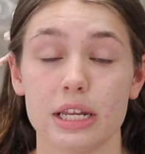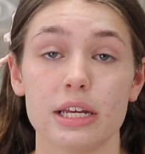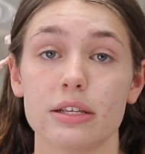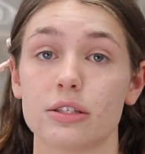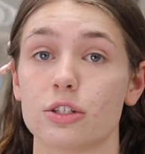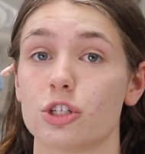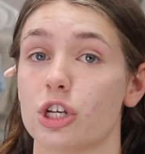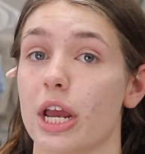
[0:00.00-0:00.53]

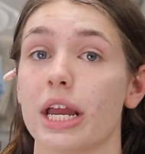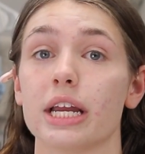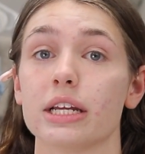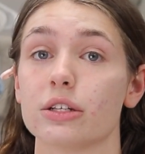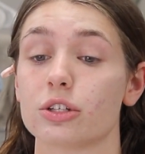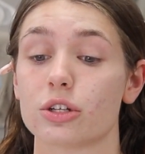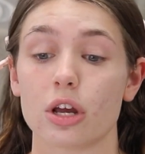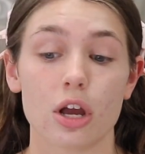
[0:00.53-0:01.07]
has
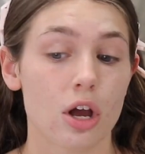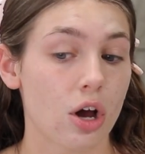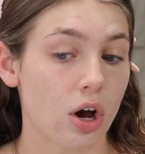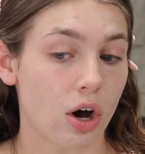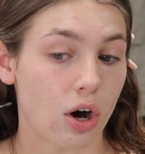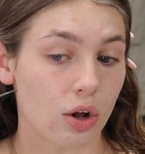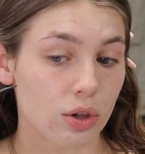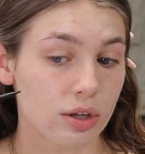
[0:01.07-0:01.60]
changed.
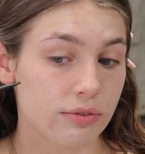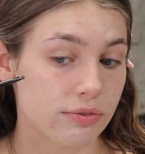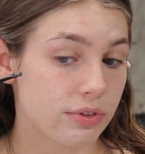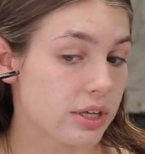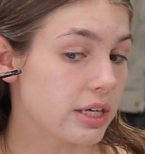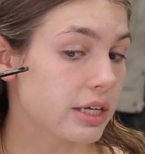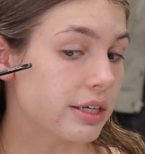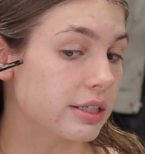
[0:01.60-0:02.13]
All of
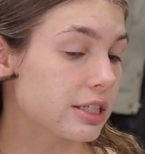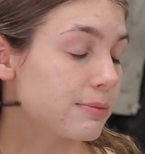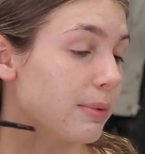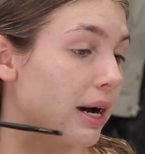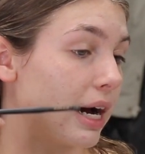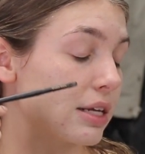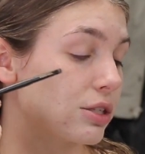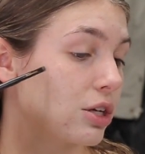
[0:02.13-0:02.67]
the
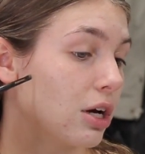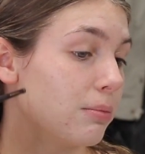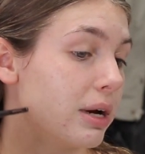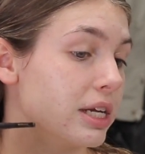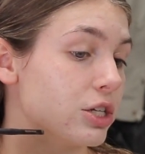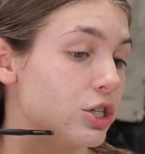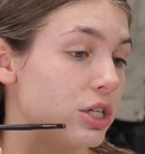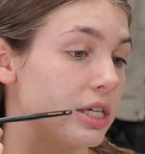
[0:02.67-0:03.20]
spots on
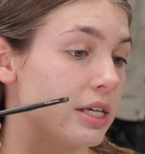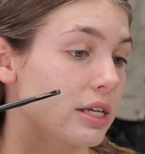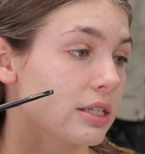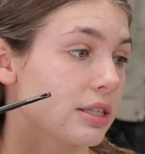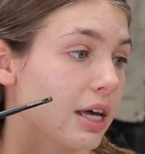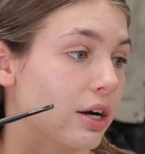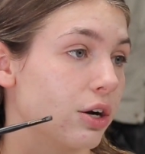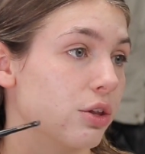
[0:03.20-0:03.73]
my cheeks
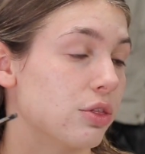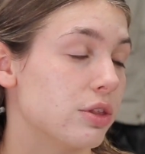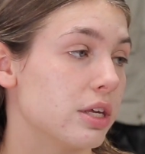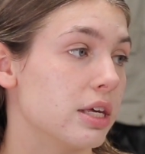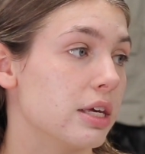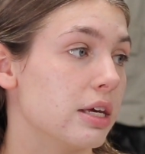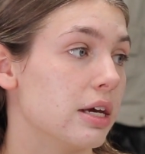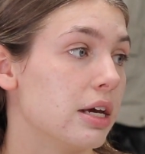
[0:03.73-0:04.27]
that are
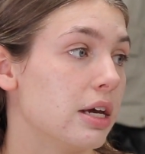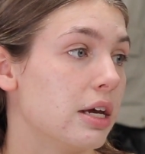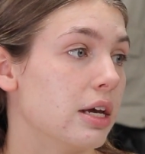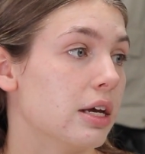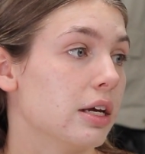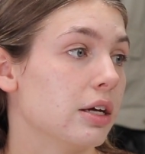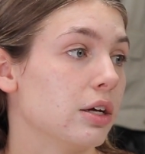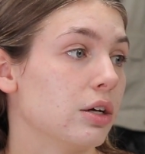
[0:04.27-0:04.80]
the
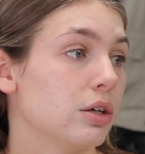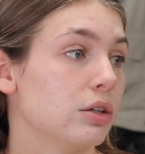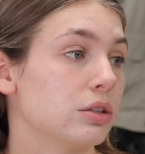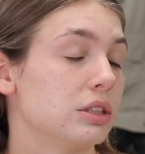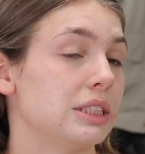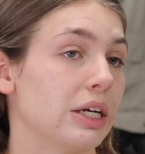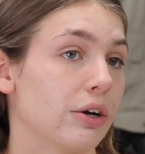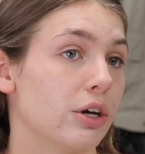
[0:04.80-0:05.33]

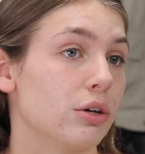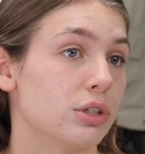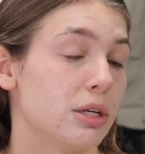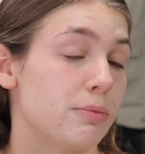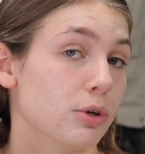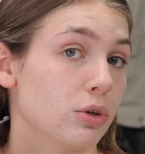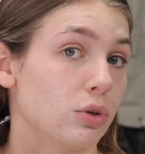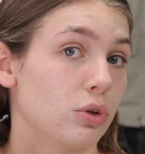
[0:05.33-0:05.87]

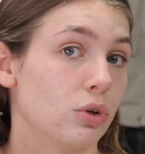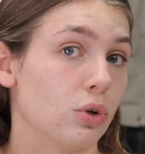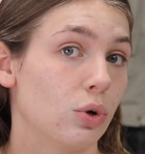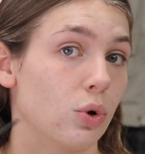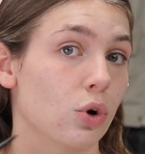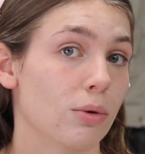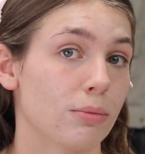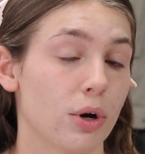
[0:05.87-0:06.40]

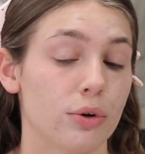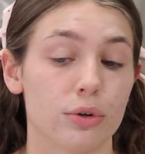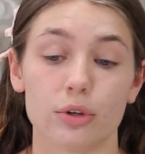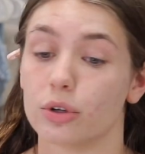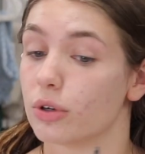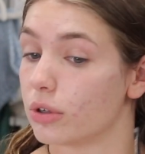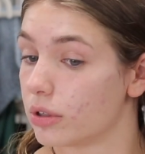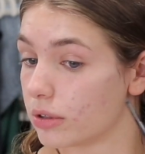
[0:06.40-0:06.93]
stereotypical
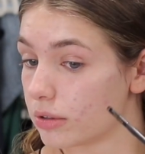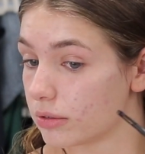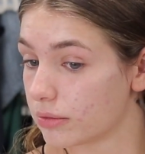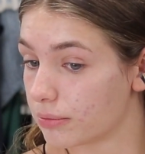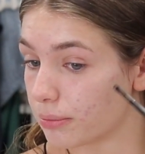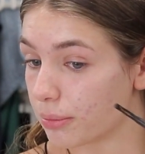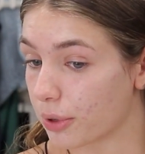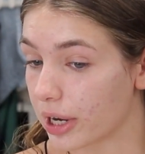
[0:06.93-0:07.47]
hormonal
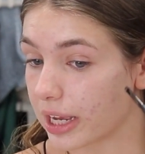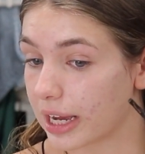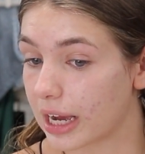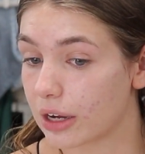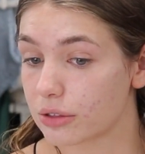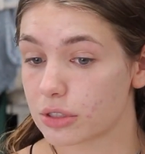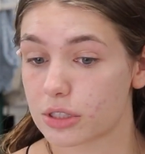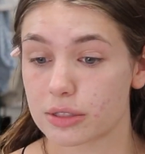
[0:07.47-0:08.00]

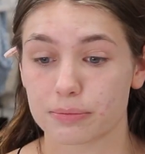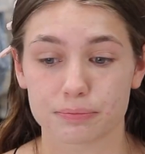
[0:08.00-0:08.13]
breakouts